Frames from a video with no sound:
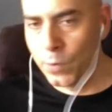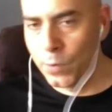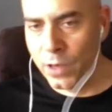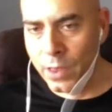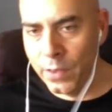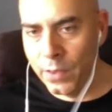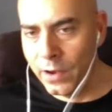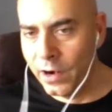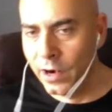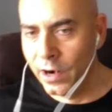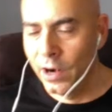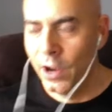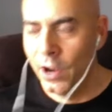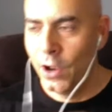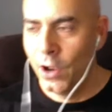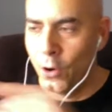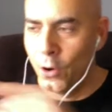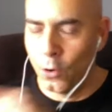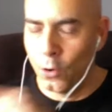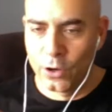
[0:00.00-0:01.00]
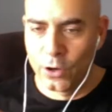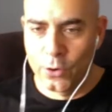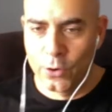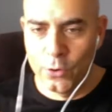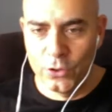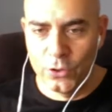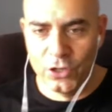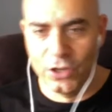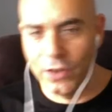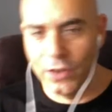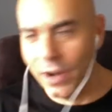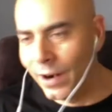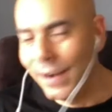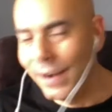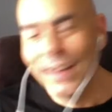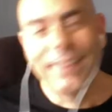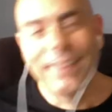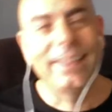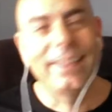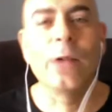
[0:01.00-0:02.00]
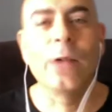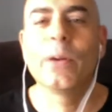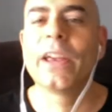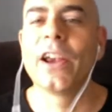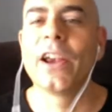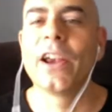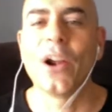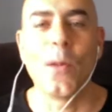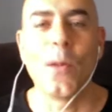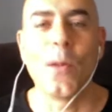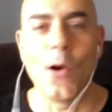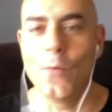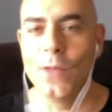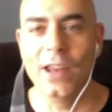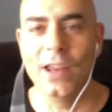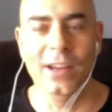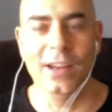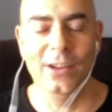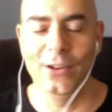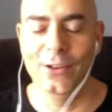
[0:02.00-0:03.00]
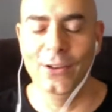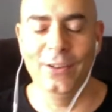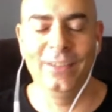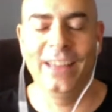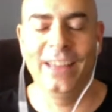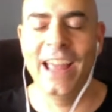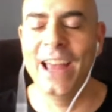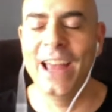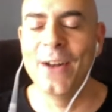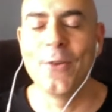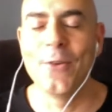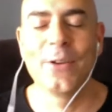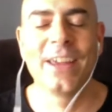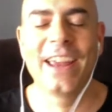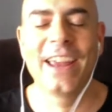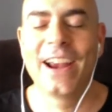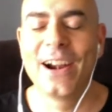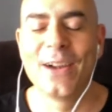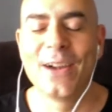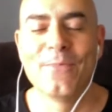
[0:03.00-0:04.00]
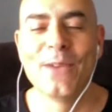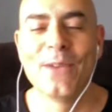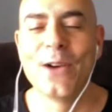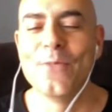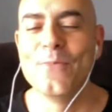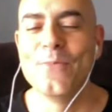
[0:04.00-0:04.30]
there, Horiguchi there. They don't care about me, dude. They don't care about me.